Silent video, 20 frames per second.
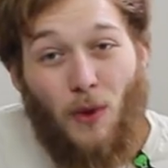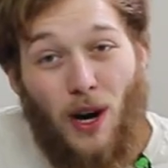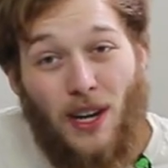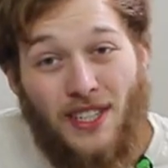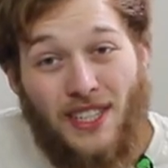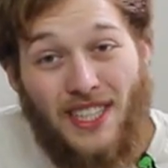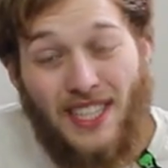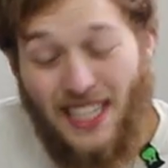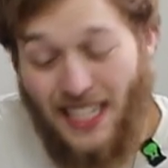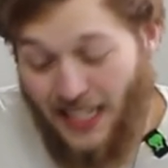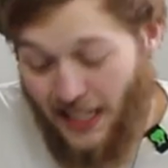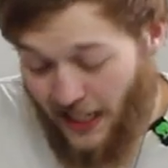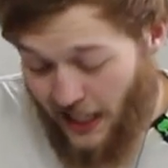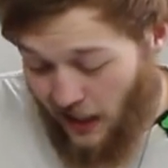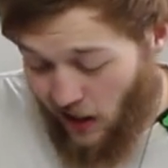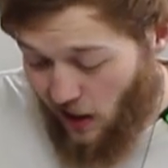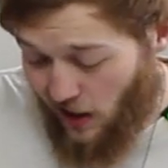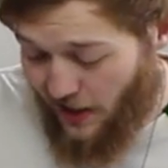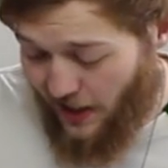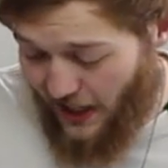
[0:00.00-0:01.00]
watching the
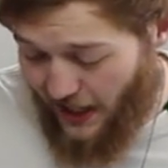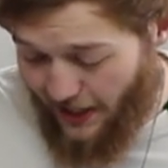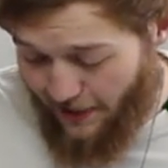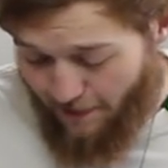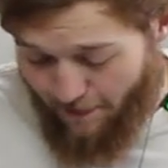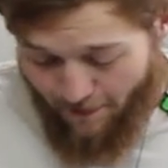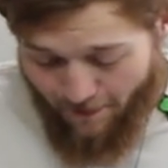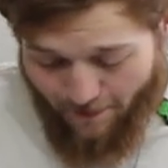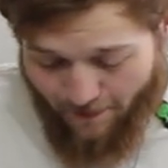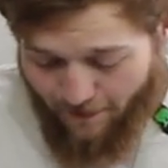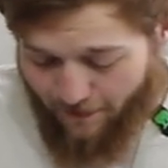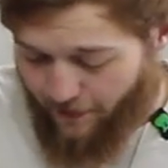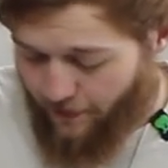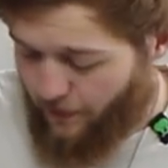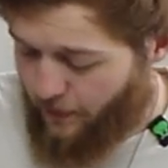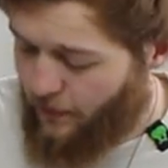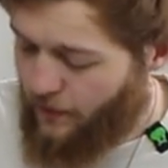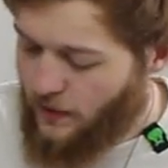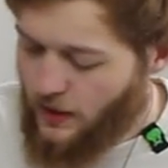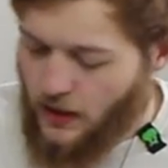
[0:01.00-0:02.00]
content.
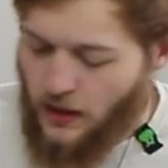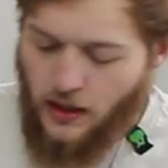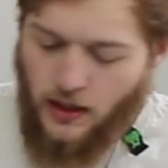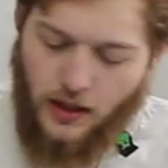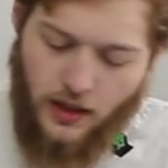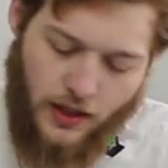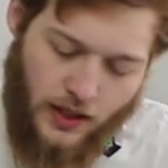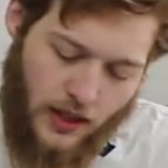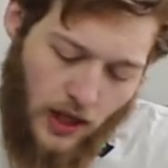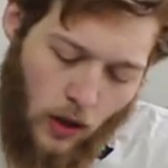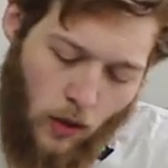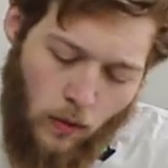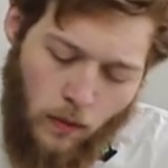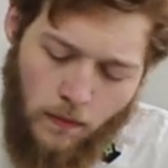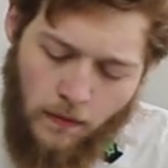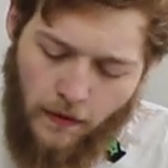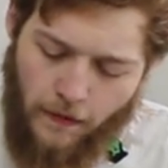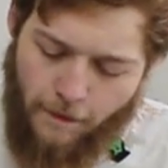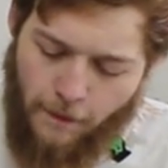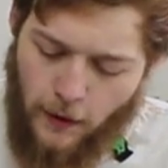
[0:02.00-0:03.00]
So,
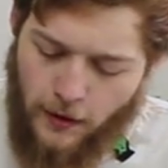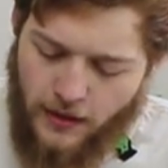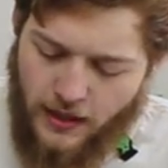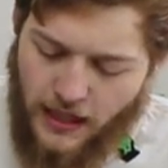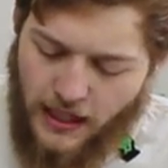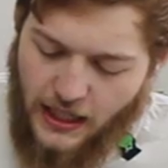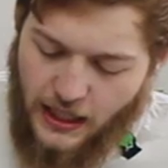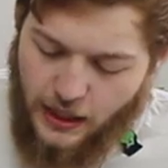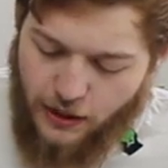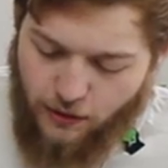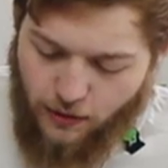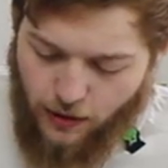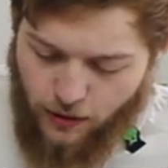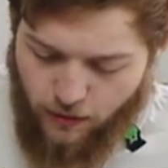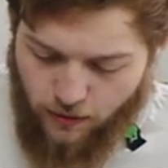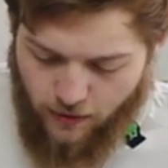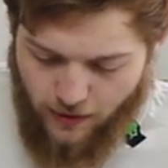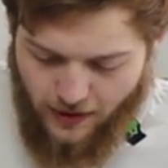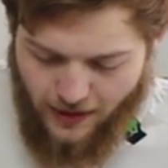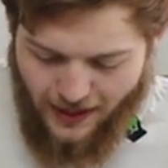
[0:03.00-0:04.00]
first thing he
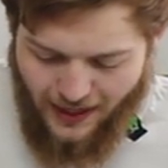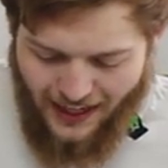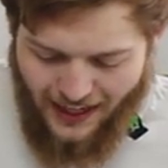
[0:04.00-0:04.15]
drew,